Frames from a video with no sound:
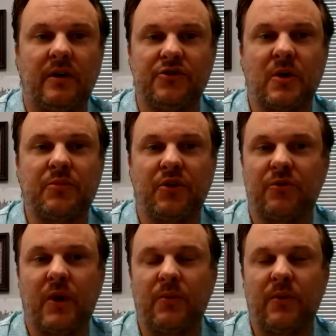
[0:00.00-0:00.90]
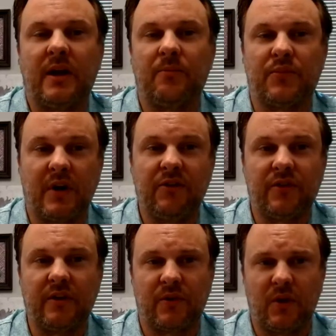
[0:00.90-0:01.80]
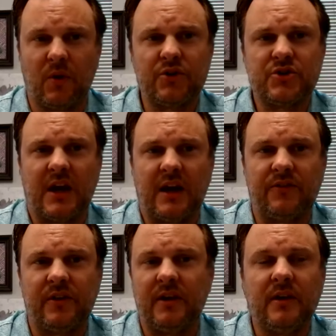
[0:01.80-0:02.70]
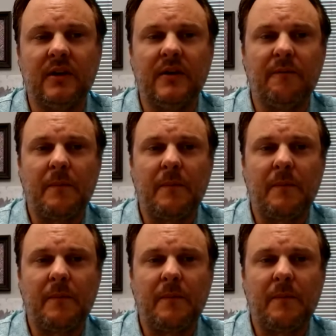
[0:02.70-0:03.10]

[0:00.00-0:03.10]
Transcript: our jumpers that we ran previously for the old chassis,